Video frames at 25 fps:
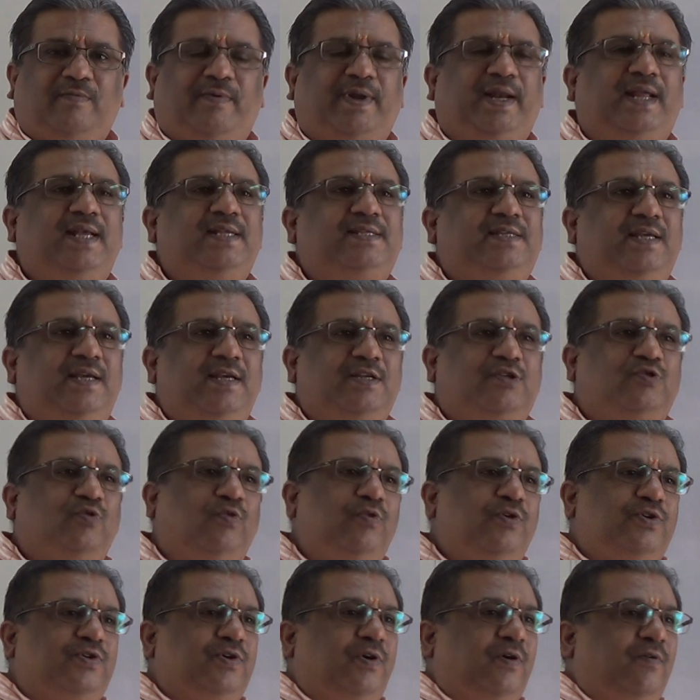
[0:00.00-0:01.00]
When I say a
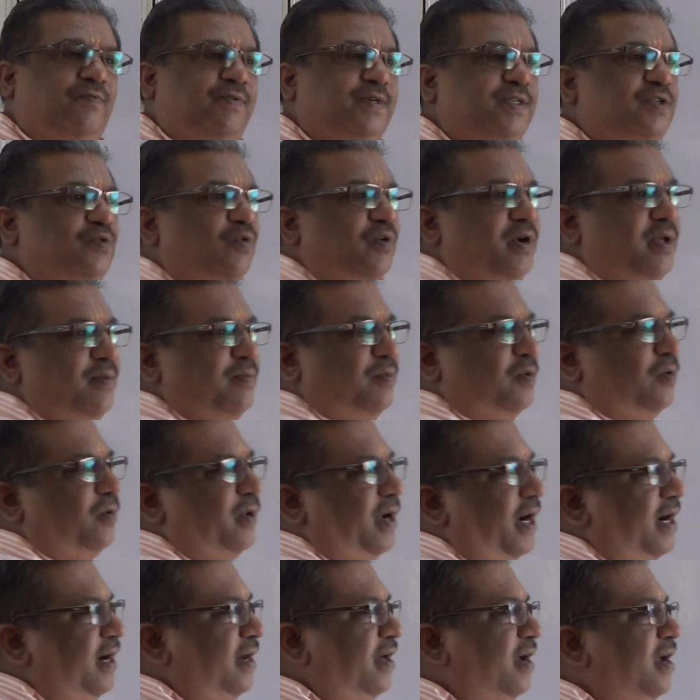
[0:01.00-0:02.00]
solution of a sodium
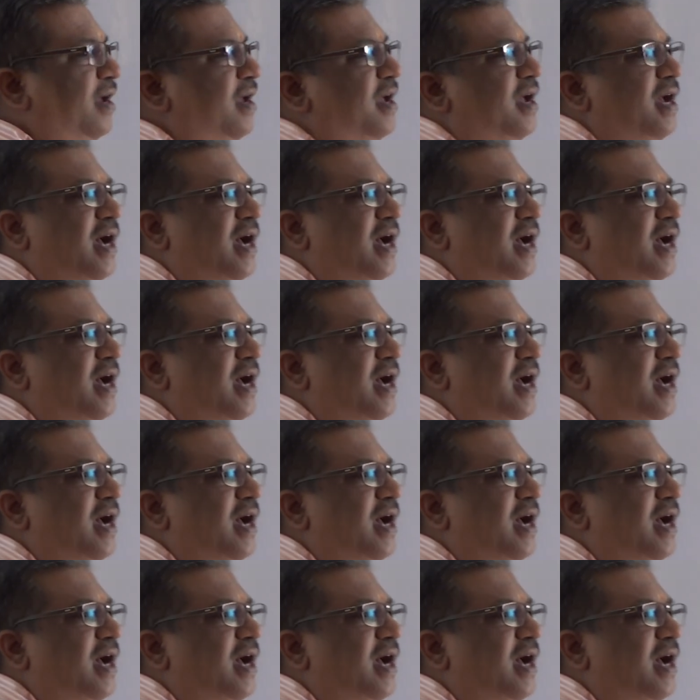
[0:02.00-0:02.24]
chloride,